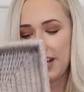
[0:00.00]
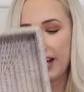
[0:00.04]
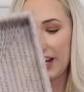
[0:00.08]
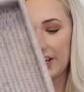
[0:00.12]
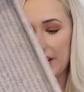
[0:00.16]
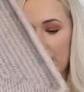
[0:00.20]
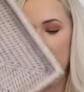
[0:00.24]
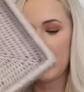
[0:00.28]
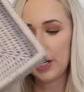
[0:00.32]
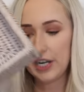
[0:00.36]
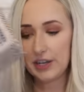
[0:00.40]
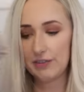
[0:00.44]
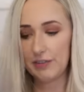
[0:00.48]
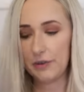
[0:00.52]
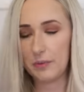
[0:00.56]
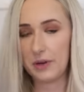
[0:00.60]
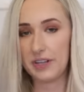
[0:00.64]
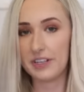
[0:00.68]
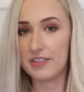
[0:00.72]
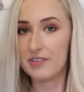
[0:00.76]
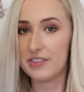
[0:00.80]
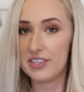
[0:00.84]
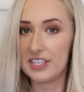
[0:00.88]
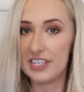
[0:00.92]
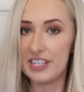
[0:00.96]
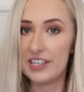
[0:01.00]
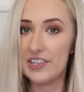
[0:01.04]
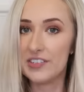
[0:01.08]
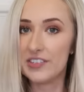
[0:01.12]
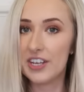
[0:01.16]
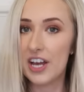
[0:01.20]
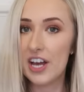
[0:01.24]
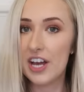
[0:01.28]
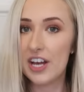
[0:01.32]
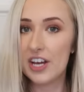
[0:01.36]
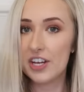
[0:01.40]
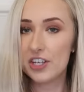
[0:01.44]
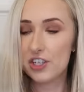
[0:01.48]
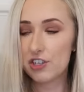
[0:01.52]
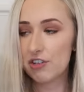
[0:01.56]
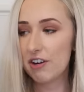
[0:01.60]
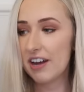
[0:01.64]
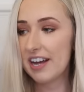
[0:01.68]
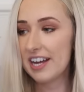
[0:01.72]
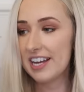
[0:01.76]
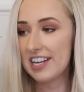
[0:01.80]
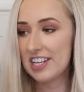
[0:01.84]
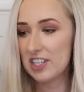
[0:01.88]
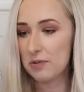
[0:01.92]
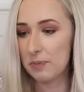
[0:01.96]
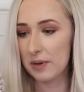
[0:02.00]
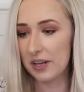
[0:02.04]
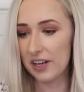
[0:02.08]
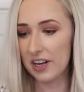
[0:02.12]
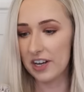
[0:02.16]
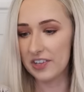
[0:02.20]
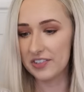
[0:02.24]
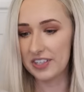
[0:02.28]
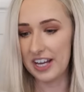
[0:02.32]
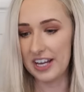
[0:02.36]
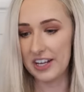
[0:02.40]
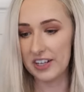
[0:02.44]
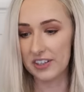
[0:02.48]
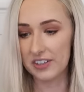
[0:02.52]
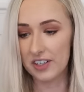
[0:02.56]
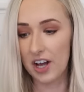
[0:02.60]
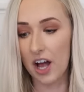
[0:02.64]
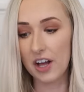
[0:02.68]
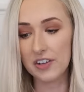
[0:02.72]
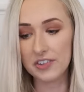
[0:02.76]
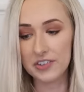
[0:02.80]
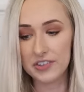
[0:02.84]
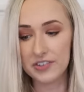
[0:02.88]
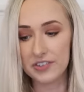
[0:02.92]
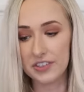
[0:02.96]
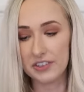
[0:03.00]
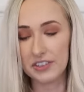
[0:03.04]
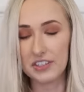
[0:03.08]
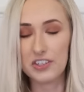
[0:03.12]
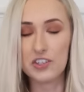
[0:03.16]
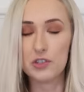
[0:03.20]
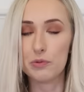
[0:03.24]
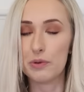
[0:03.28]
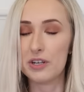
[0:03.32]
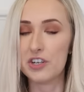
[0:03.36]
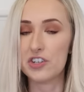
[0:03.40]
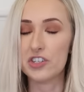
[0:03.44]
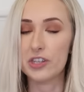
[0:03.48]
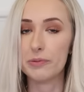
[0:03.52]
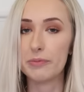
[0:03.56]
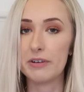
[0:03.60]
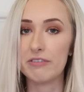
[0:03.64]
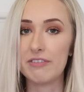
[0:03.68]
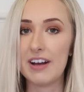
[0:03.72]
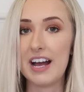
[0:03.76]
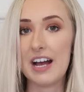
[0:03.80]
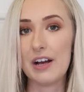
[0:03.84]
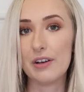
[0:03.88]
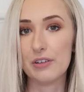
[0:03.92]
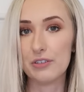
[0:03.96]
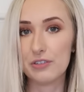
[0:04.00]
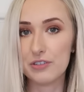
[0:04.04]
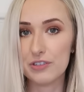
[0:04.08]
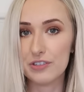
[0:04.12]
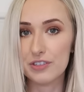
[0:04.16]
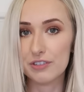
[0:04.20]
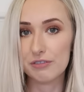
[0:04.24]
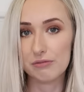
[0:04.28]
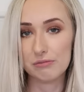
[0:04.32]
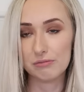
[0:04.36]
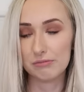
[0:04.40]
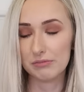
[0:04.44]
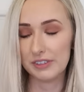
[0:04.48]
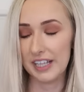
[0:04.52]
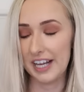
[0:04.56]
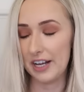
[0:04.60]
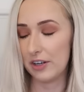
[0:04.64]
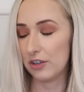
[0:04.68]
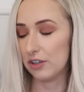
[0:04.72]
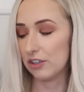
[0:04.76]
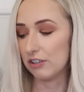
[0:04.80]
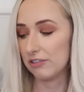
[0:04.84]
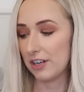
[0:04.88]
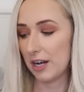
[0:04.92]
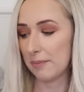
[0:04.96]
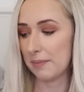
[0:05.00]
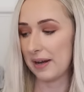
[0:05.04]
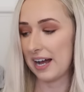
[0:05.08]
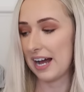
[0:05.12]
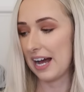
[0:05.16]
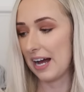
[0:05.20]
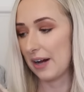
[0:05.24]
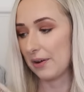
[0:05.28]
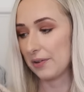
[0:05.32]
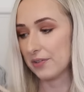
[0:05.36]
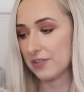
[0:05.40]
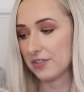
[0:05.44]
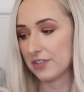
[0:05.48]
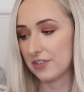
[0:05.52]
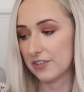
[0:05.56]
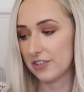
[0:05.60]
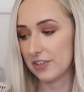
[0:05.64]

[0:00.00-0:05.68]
I got another one of these trays because I constantly switch them around like all around my house.